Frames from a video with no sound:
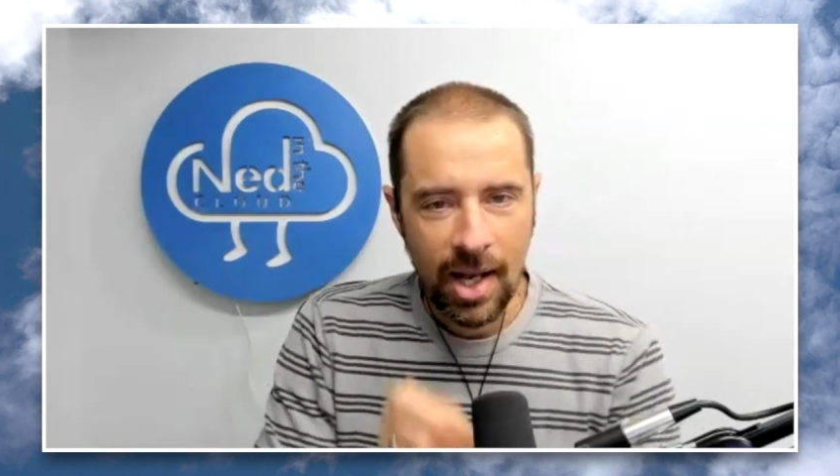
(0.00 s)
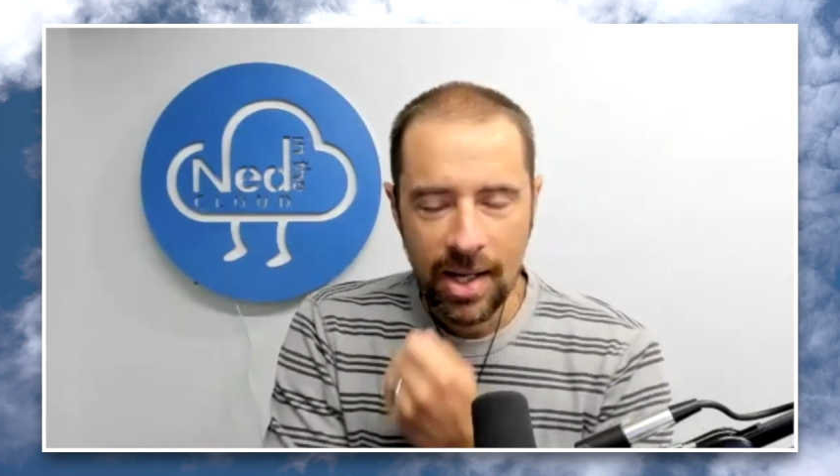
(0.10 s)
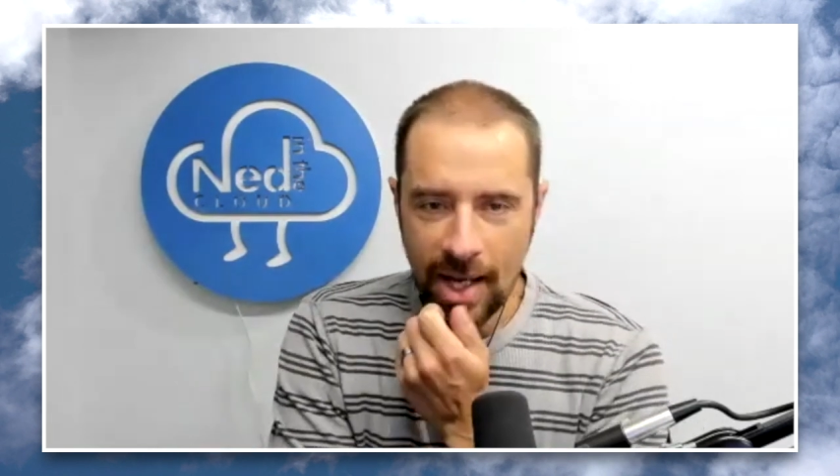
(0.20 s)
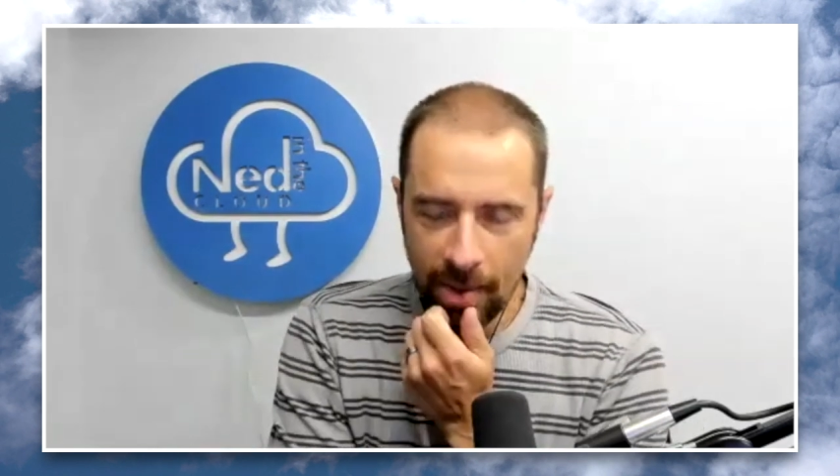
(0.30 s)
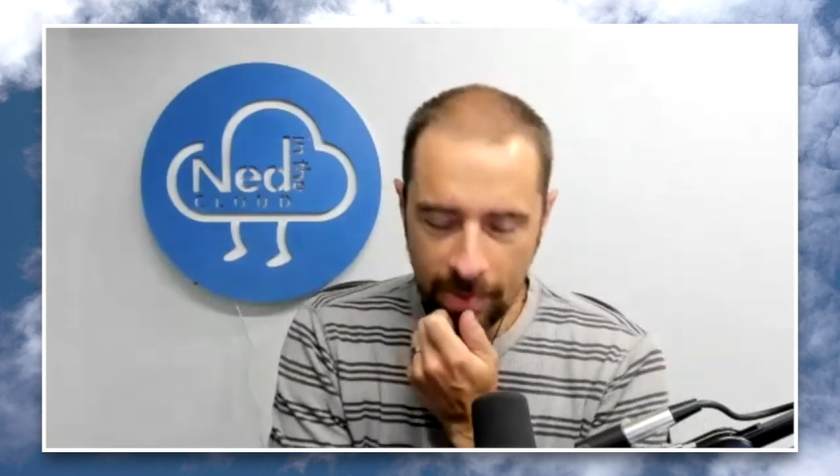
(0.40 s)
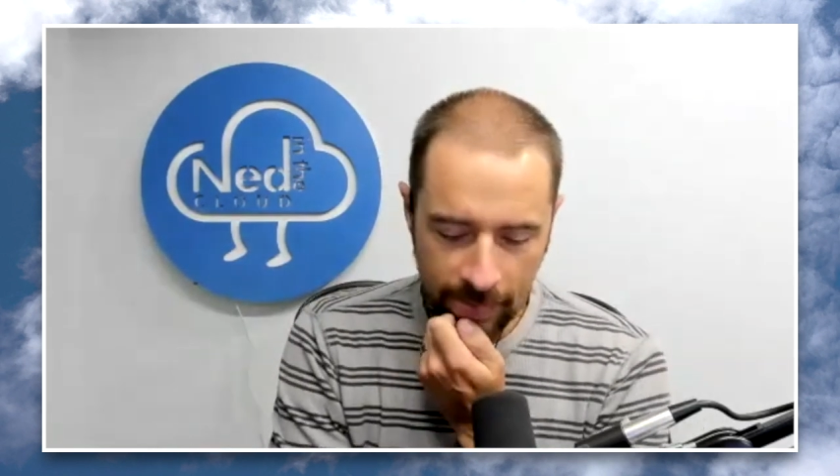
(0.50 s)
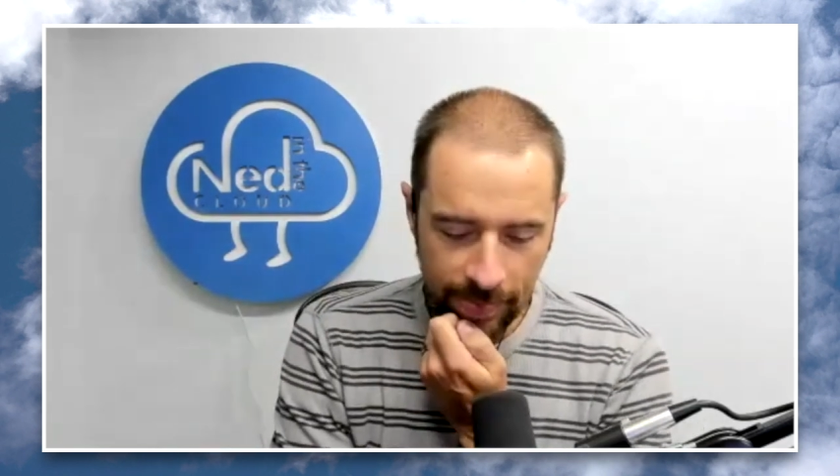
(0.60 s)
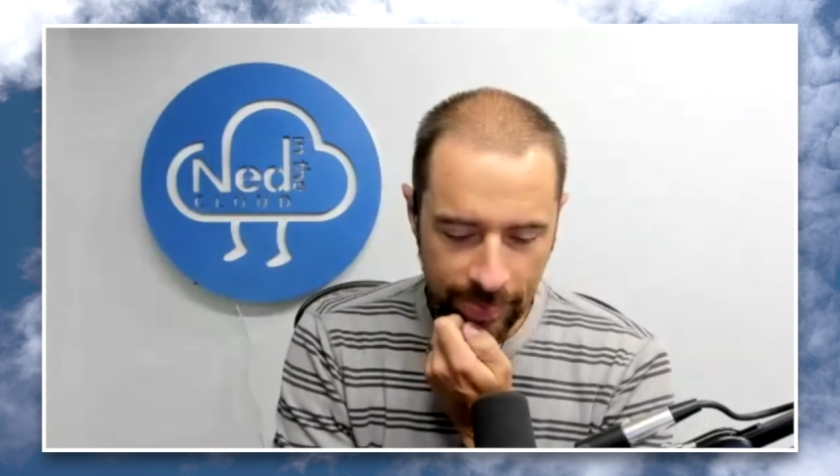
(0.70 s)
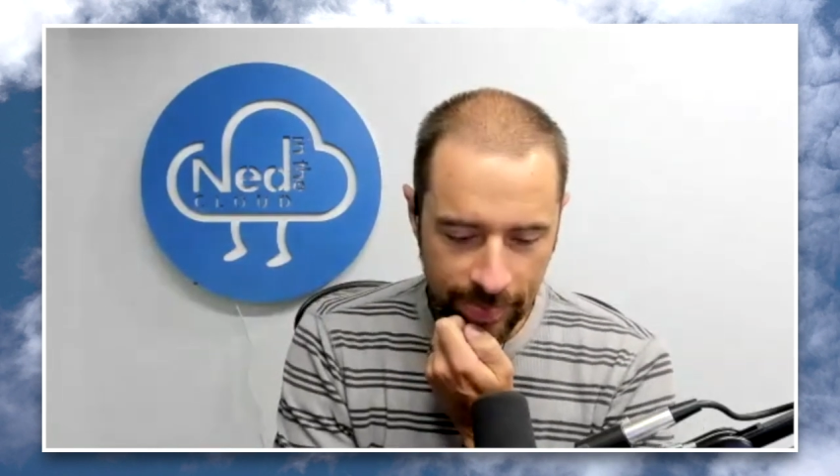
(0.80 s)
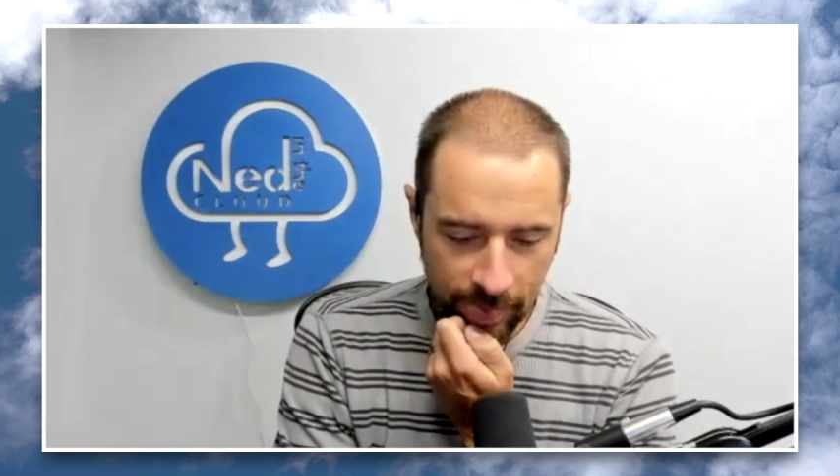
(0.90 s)
Now,
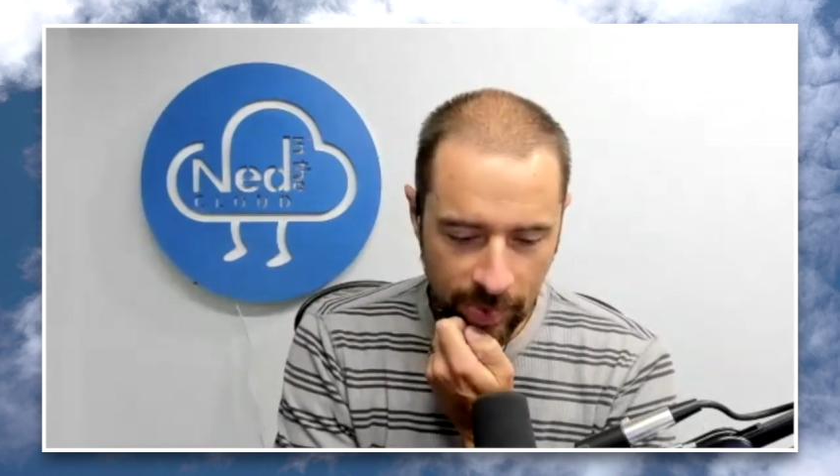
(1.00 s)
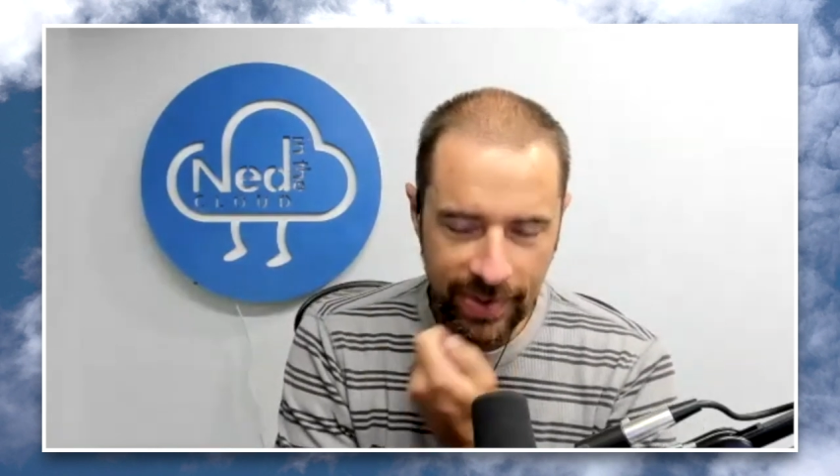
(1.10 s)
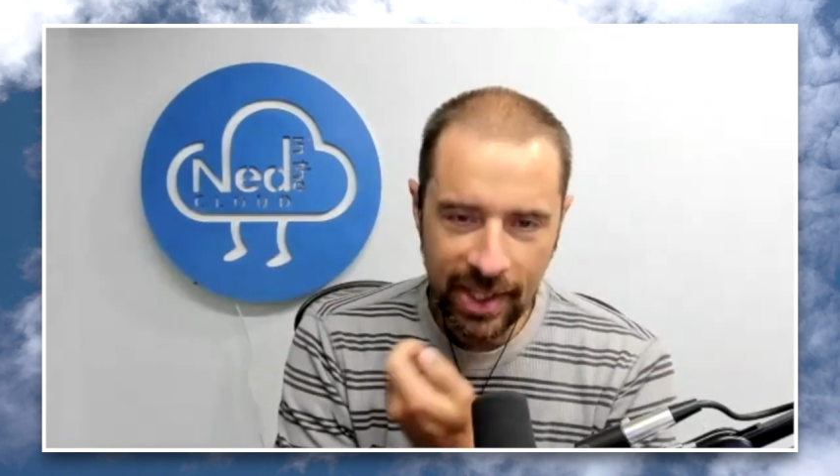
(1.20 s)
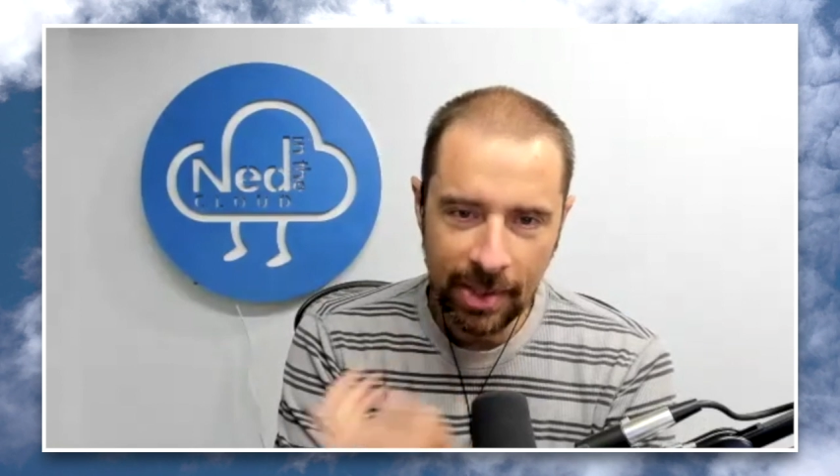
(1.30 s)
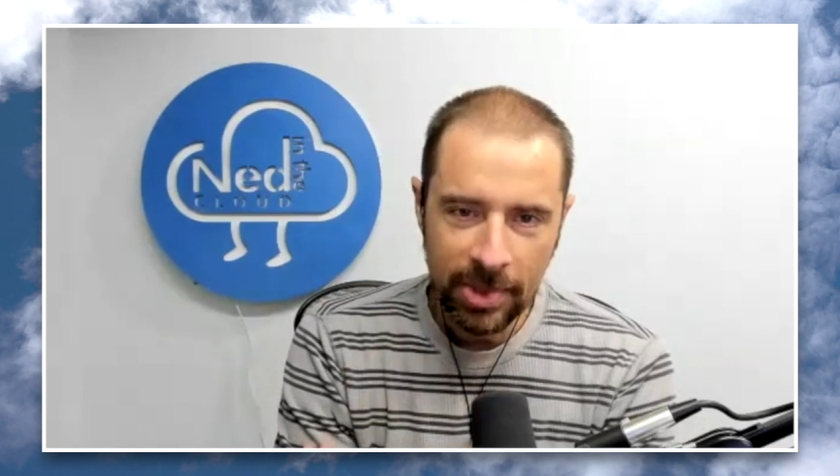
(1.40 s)
one thing I'm